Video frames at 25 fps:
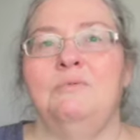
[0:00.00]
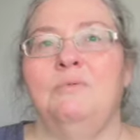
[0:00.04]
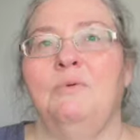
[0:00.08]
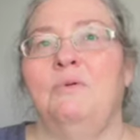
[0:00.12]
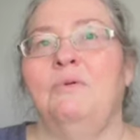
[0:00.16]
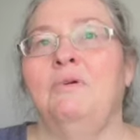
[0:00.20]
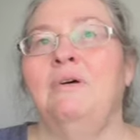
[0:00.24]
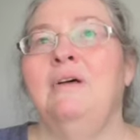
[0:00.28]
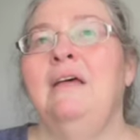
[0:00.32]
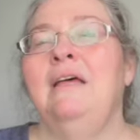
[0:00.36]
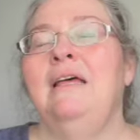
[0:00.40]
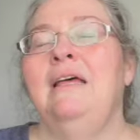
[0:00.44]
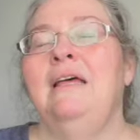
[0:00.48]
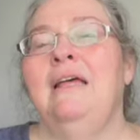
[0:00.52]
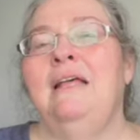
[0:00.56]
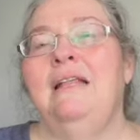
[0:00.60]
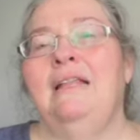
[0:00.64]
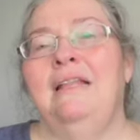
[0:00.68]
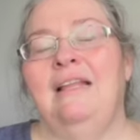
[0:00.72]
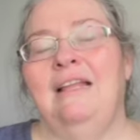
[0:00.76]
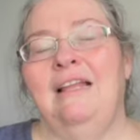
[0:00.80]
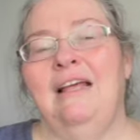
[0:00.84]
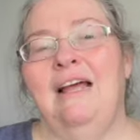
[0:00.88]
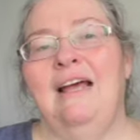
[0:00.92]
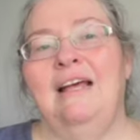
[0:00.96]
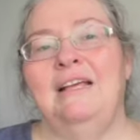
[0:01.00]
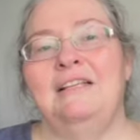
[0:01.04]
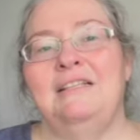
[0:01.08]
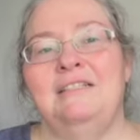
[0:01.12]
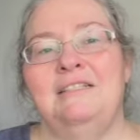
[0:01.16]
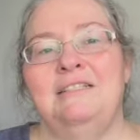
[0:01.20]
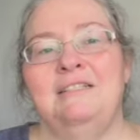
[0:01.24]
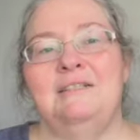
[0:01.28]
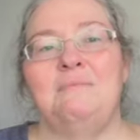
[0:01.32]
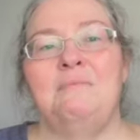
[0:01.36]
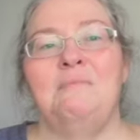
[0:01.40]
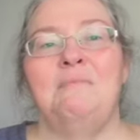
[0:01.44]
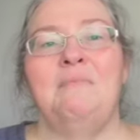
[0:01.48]
Well, the
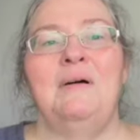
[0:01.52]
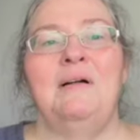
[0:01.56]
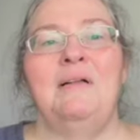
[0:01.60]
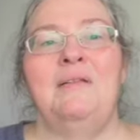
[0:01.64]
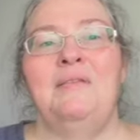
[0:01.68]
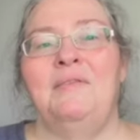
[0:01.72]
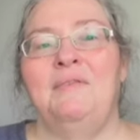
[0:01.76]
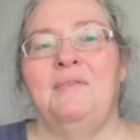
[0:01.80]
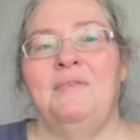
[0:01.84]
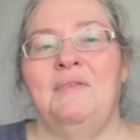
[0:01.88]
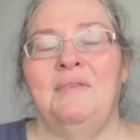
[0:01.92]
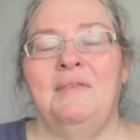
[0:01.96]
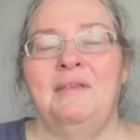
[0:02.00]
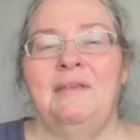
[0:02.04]
last month